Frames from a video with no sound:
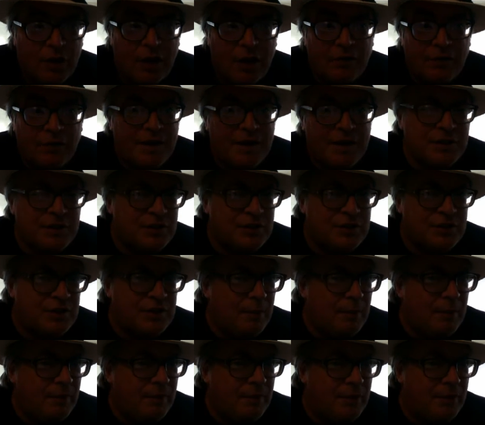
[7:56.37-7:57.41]
unless
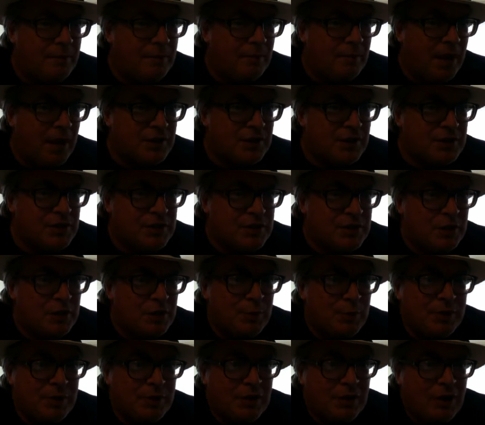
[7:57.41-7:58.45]
some of them might
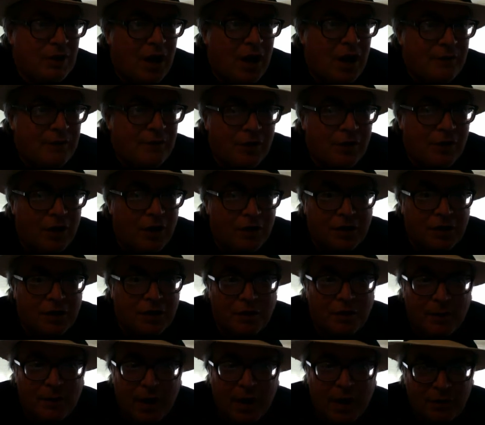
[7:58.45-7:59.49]
still be alive,
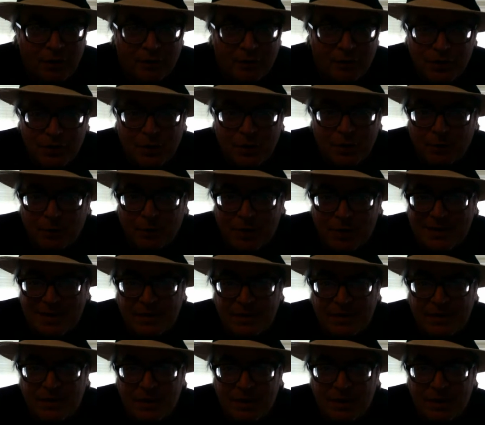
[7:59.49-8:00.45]
lurking around for some reason,